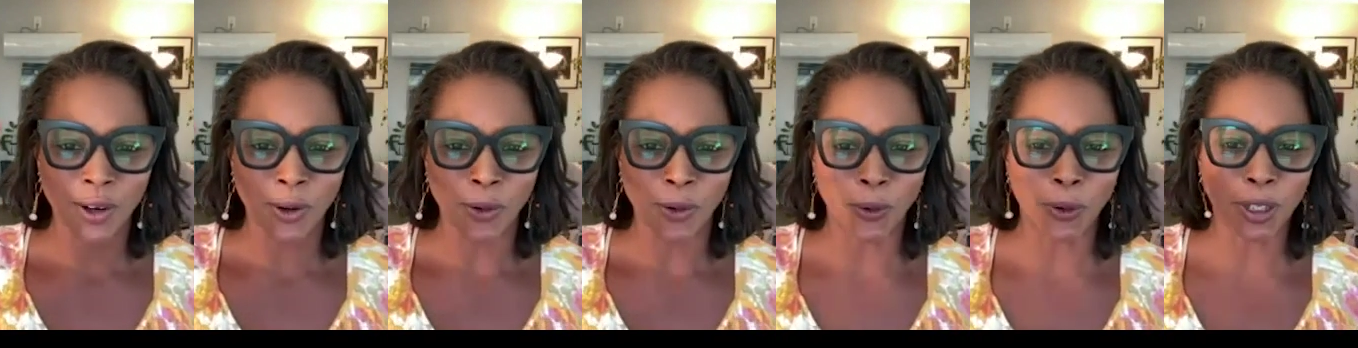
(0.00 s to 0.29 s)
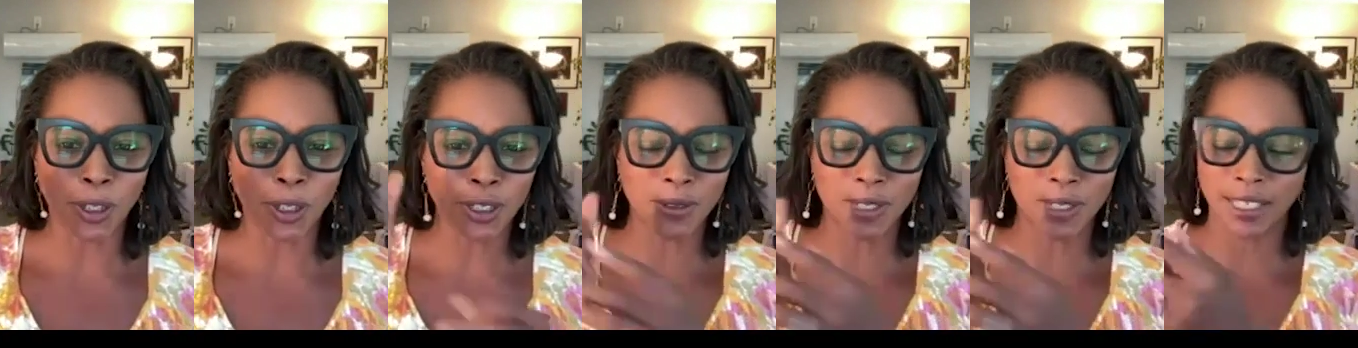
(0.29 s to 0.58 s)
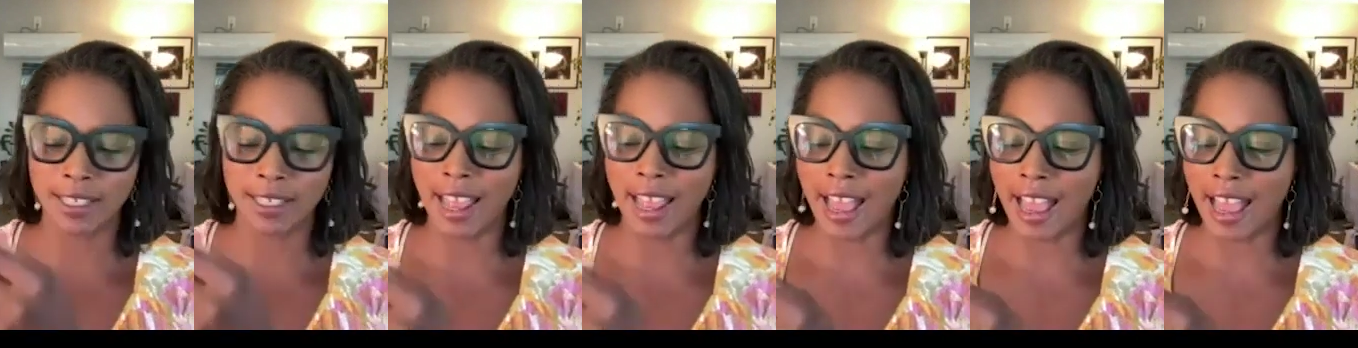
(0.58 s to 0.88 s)
Or you
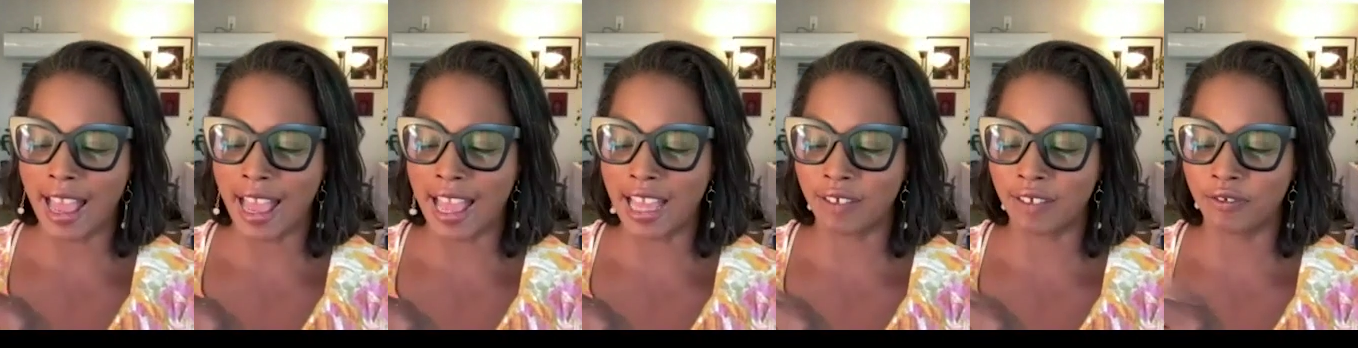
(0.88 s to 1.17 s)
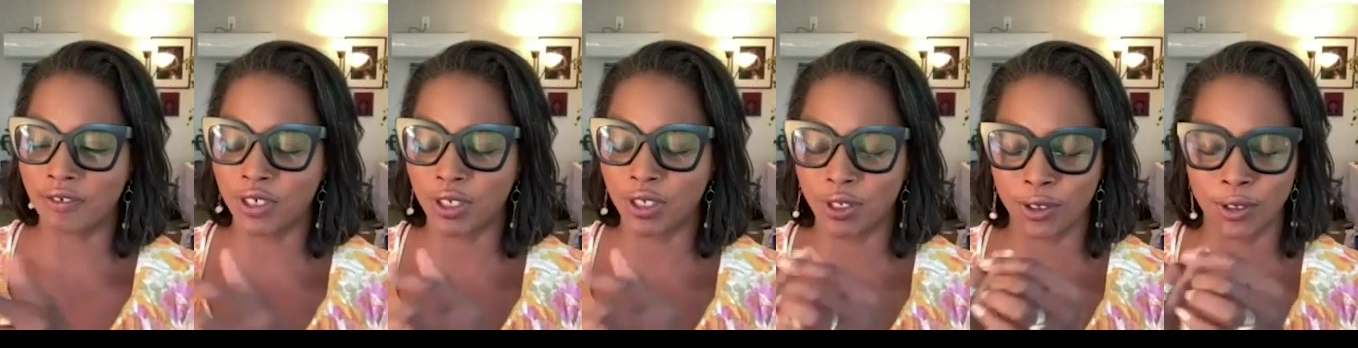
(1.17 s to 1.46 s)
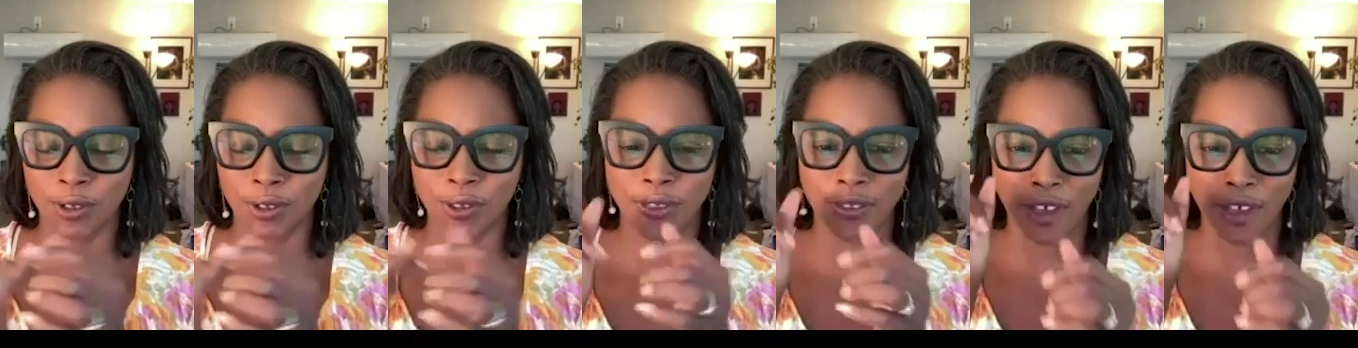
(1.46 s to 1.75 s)
can have
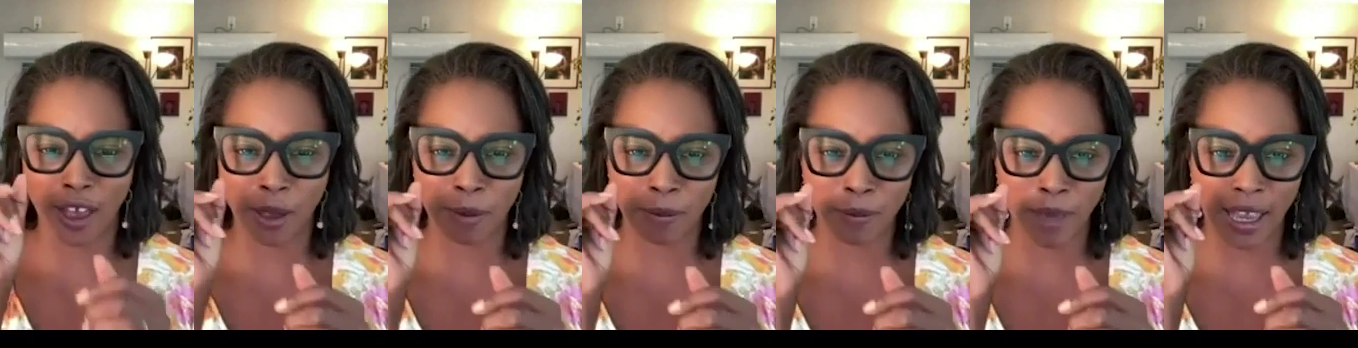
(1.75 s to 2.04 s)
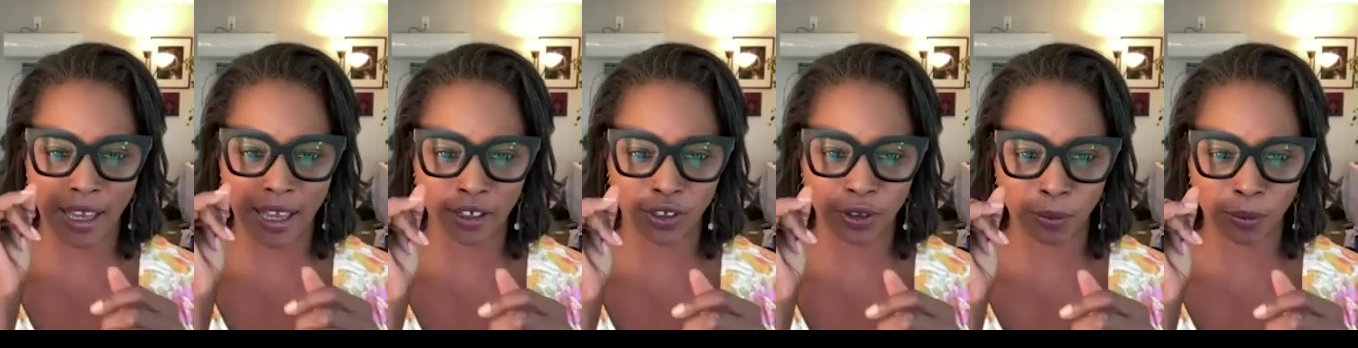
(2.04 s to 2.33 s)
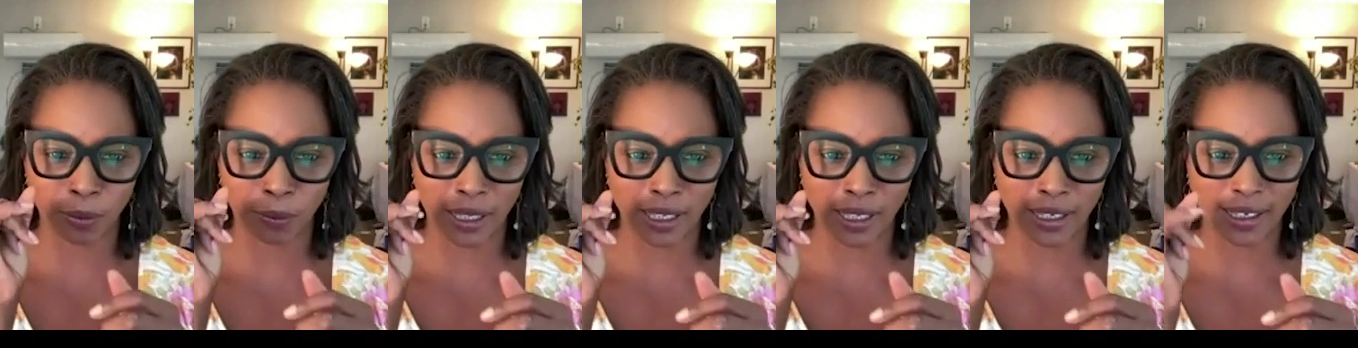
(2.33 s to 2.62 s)
your thumb and
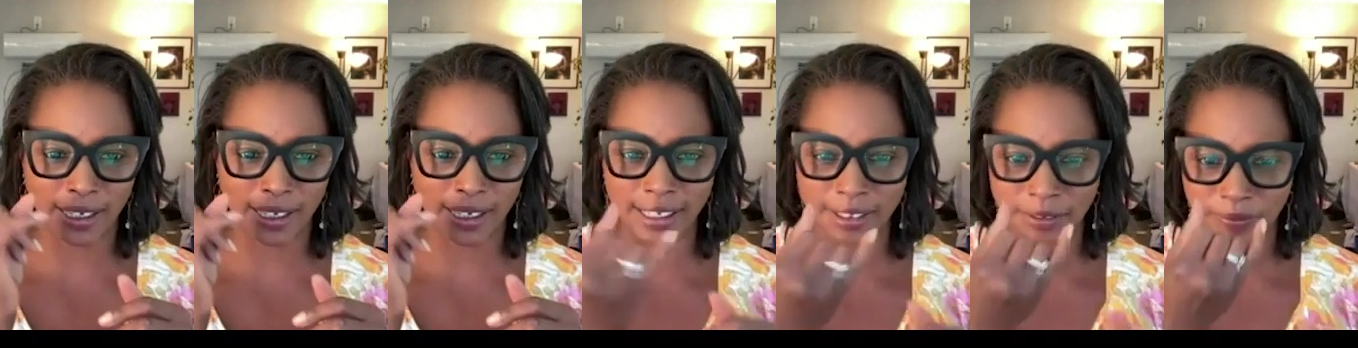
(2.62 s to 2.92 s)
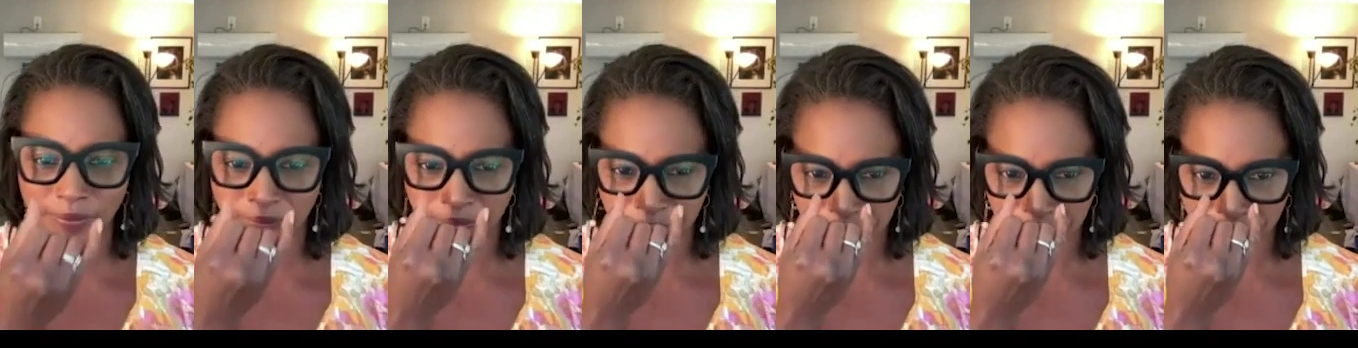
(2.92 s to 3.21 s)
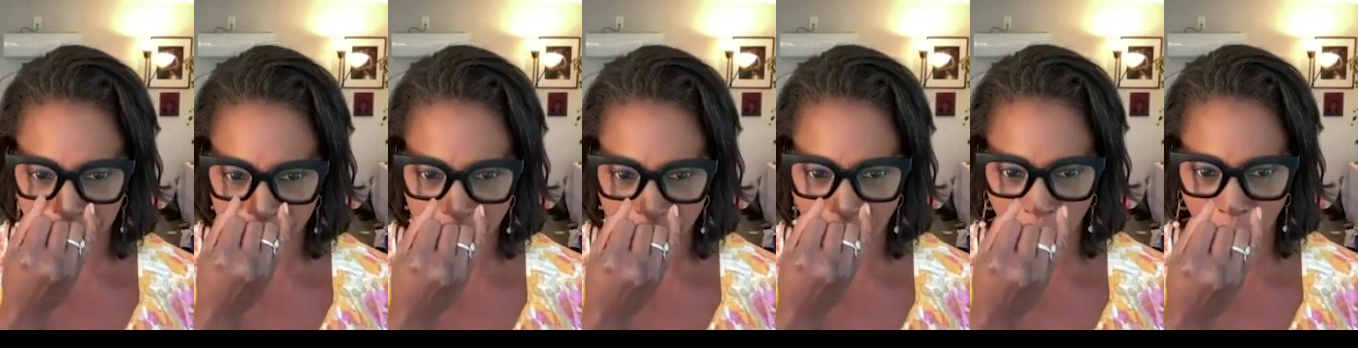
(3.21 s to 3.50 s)
your pinky
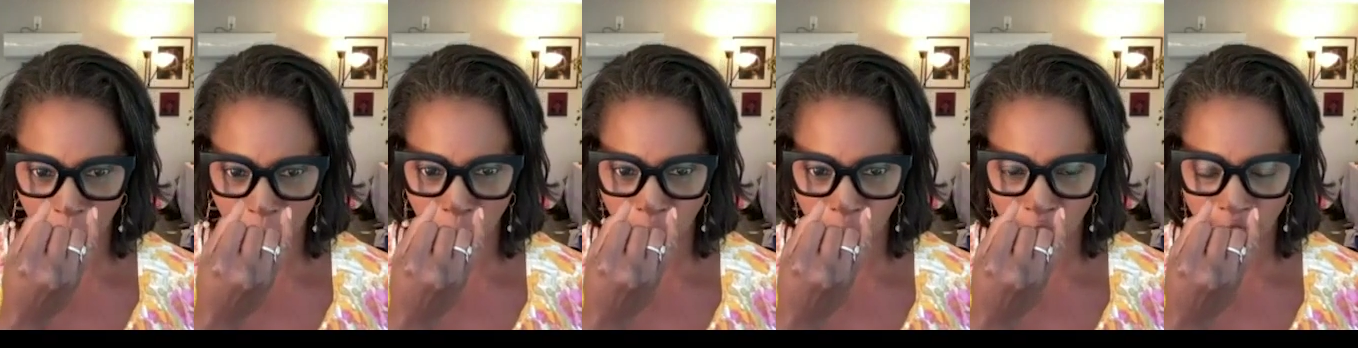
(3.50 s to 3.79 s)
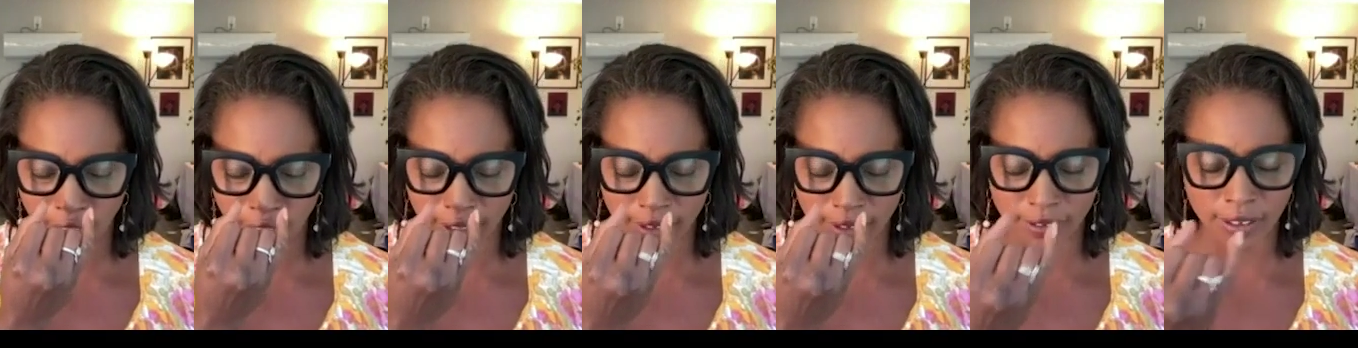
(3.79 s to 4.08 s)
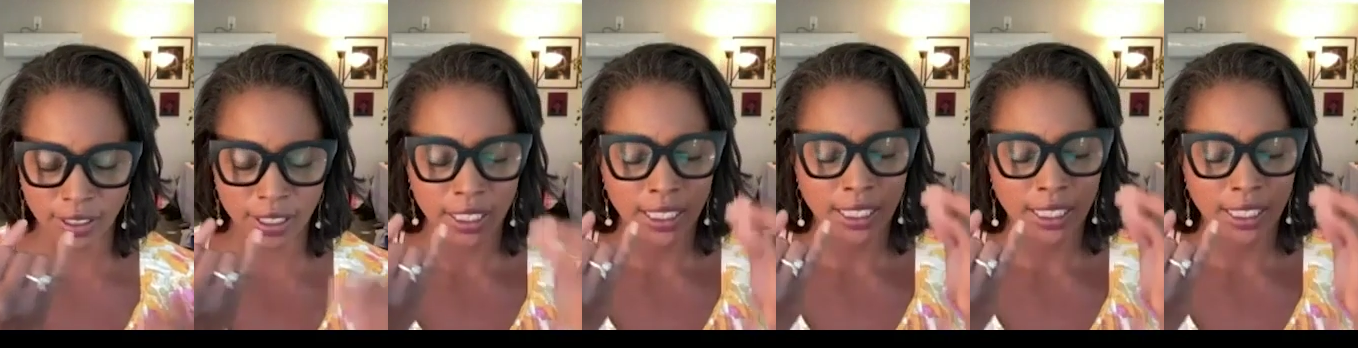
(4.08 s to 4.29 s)
and work.